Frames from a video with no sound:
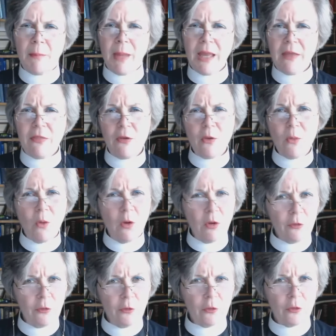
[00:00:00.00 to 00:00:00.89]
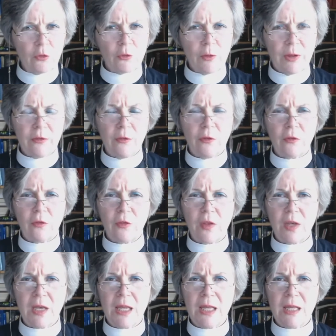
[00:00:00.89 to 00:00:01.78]
Matthew also stresses
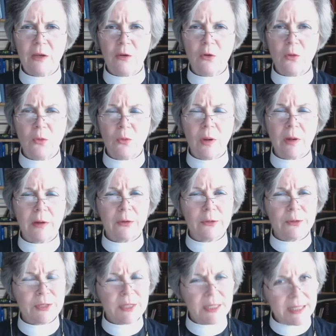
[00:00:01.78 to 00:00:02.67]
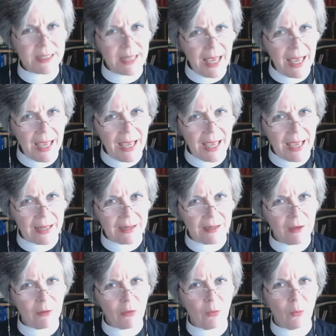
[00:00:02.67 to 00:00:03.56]
the need to
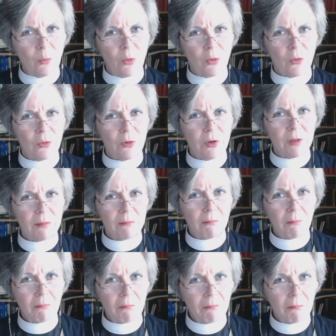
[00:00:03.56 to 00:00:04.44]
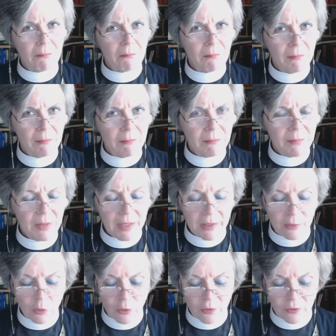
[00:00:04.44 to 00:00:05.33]
understand the word, not